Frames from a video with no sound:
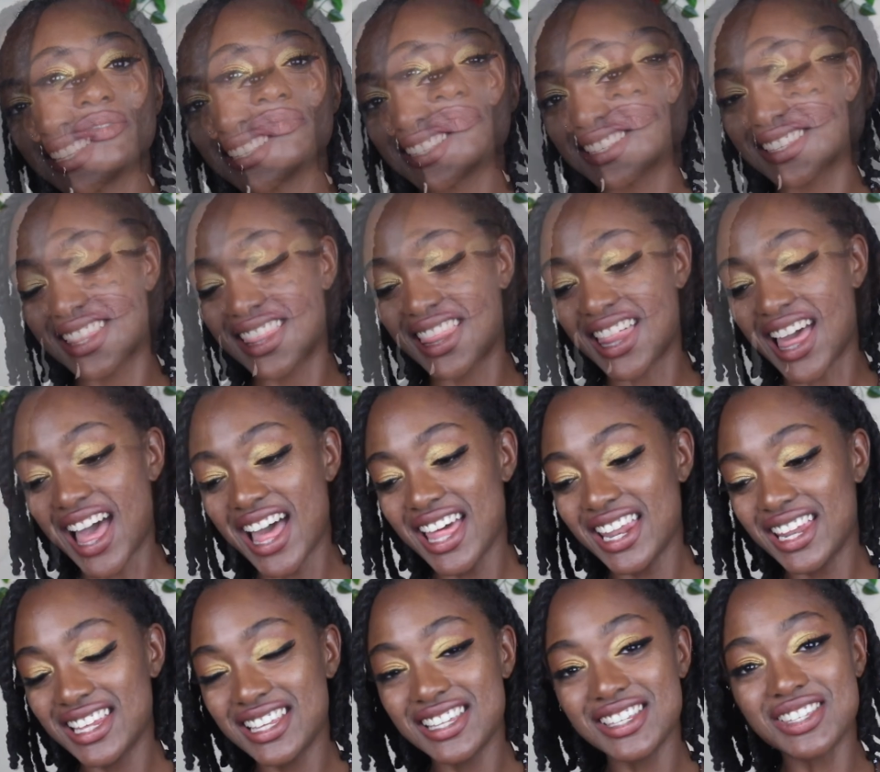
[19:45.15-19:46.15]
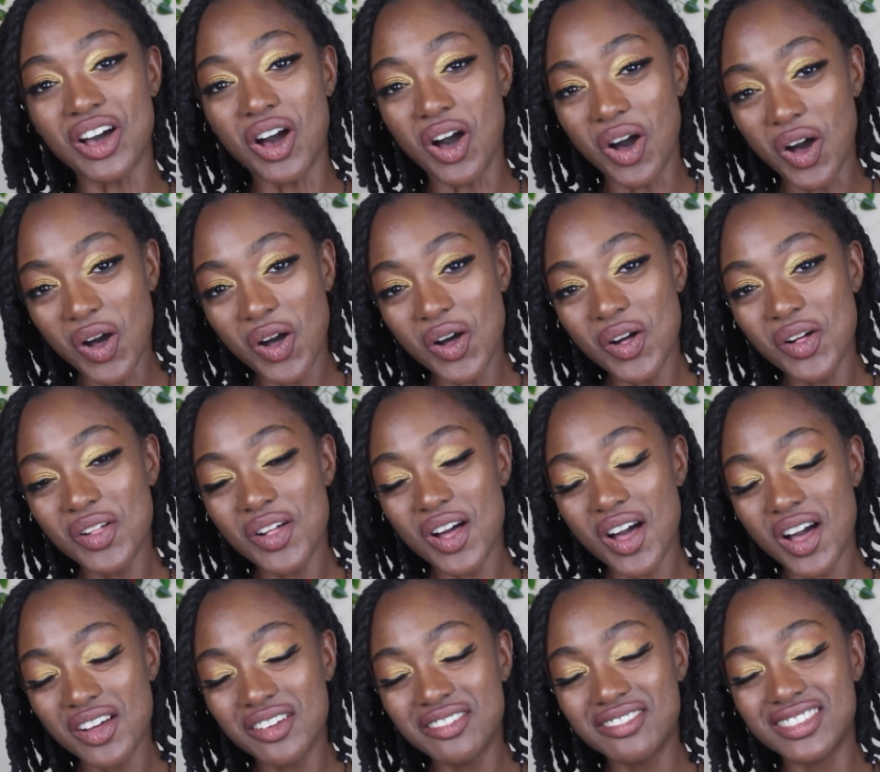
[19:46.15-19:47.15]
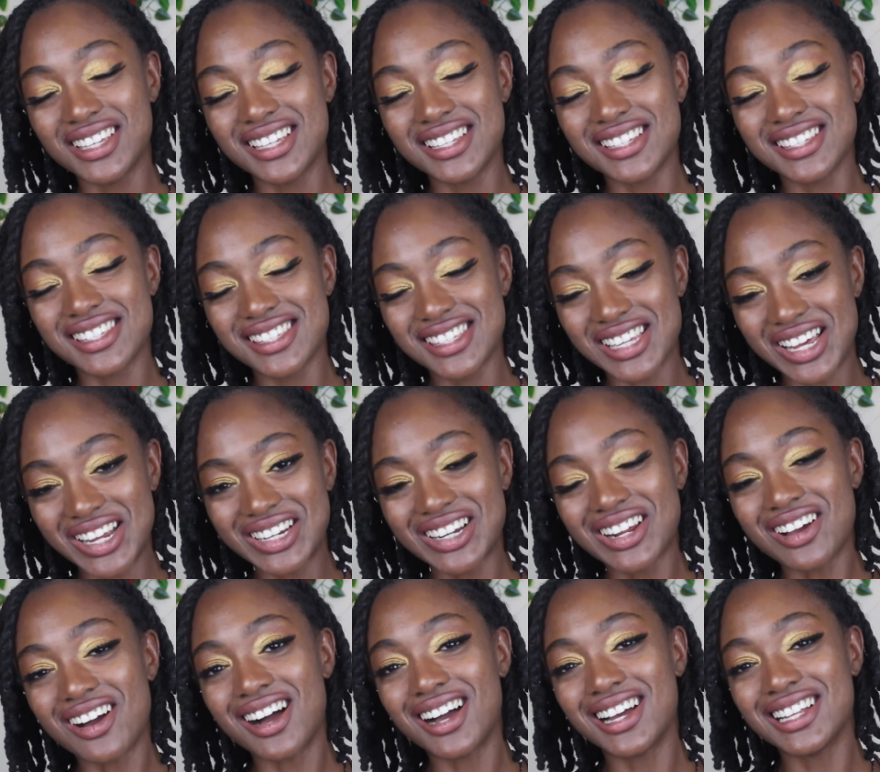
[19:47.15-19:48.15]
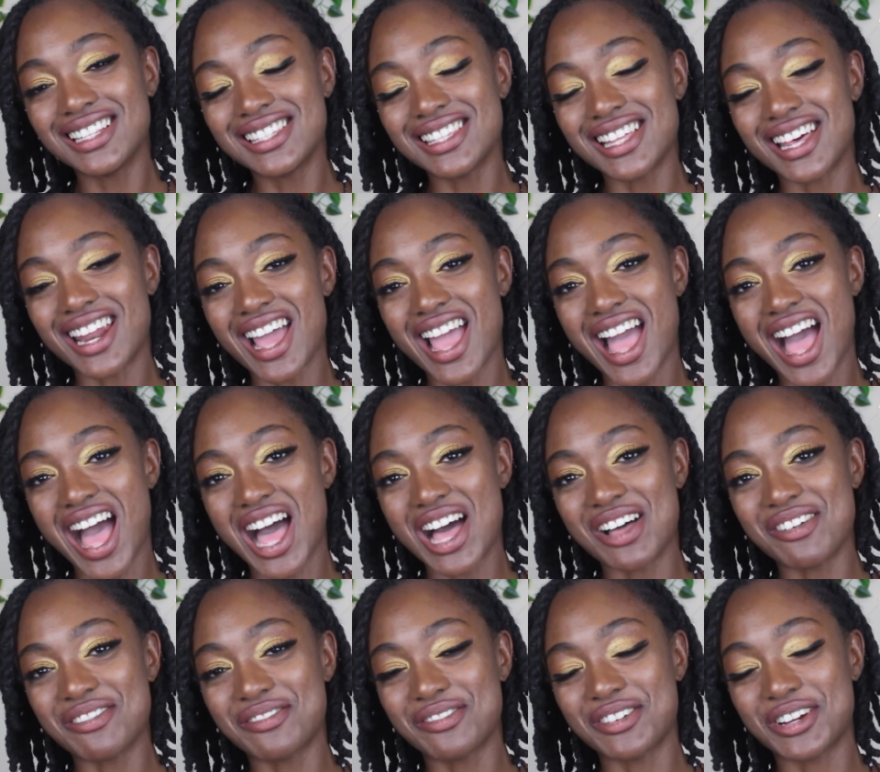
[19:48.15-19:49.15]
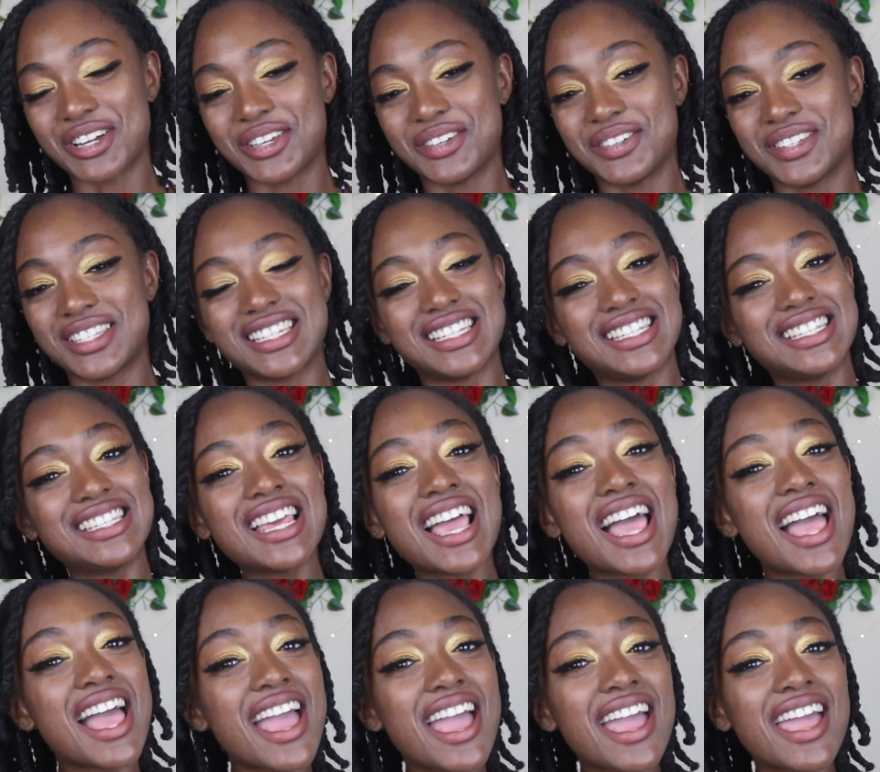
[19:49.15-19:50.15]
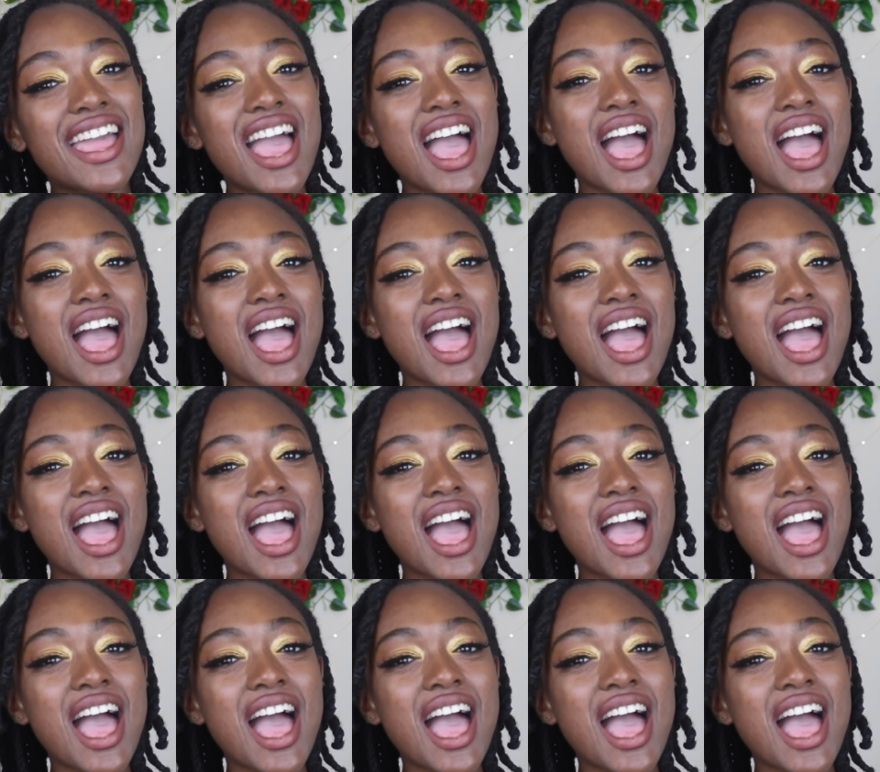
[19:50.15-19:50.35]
And that is all of these sun gods that I have for you today.